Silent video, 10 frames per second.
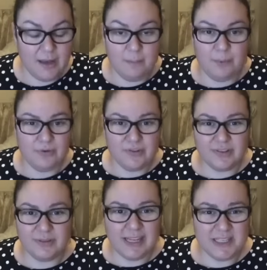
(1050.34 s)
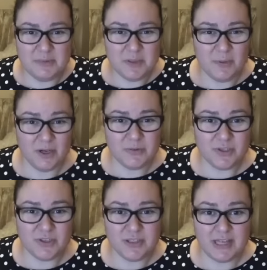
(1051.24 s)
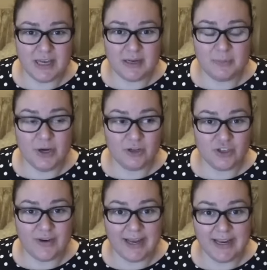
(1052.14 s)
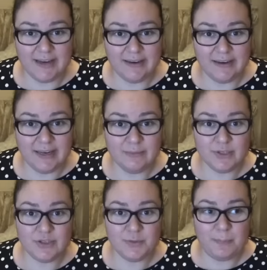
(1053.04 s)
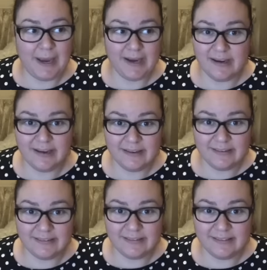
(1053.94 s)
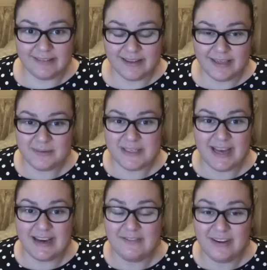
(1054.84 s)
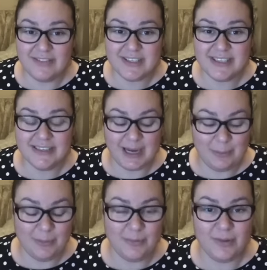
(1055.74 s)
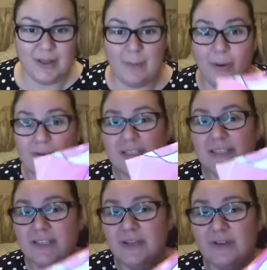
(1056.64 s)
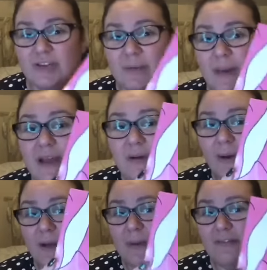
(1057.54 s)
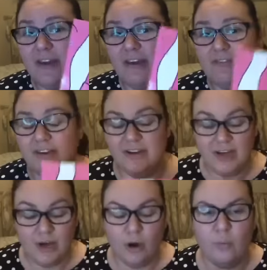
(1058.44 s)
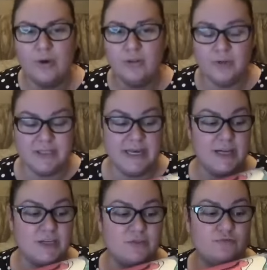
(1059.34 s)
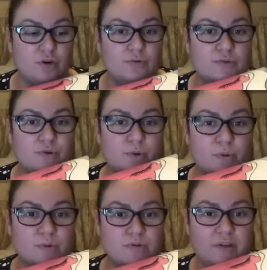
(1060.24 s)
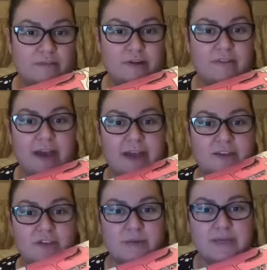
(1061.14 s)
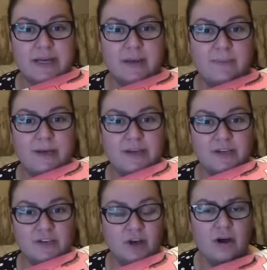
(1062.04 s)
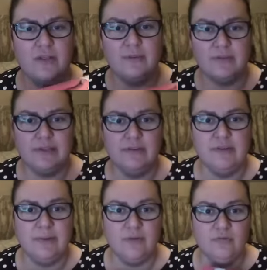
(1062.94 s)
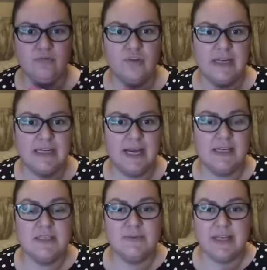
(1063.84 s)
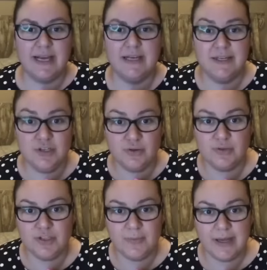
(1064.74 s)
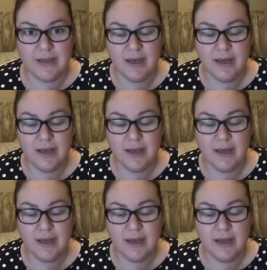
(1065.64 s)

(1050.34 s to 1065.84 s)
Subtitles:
But last month's box was just like, we're not trying. It was just pink and that was it. And I've never seen that happen. One of their boxes usually make quite a bit of an effort. Or one of the ones I had rose gold right around the edge, and it was like a peach. Oh, that was a lovely one. Really nice. It was like an Indulge Me